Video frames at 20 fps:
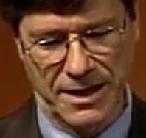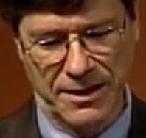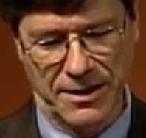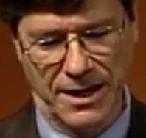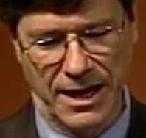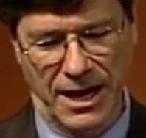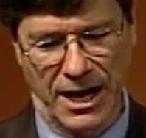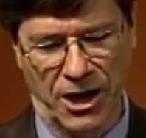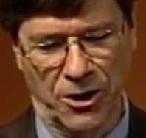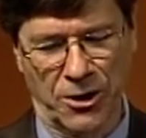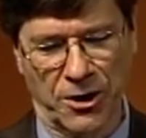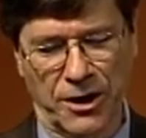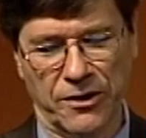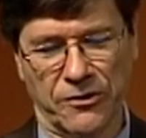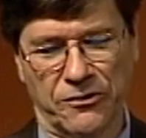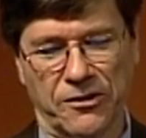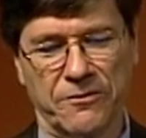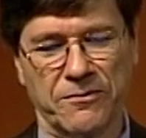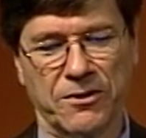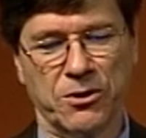the
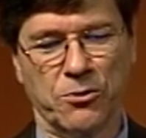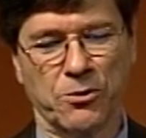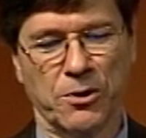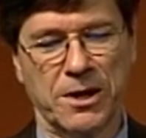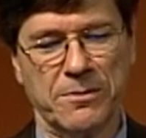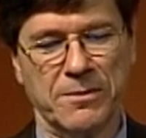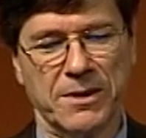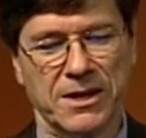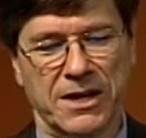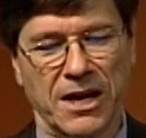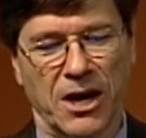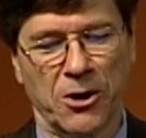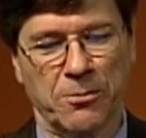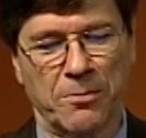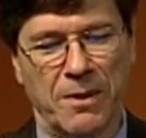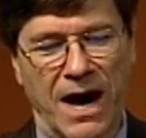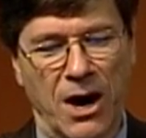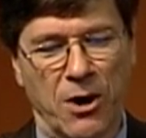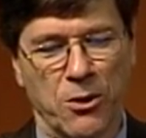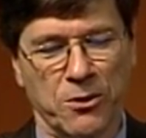areas of agreement are
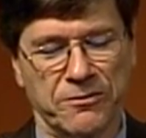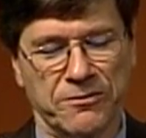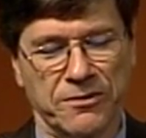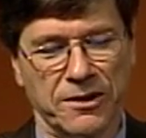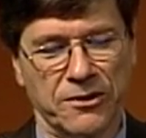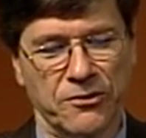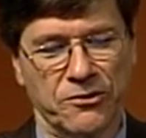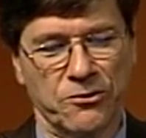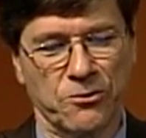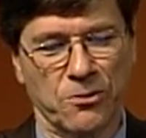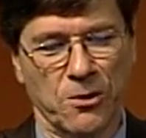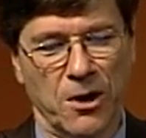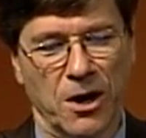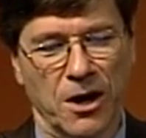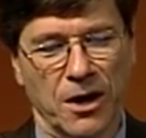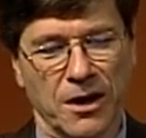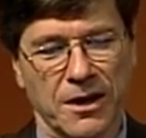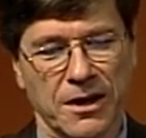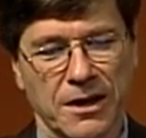powerfully strong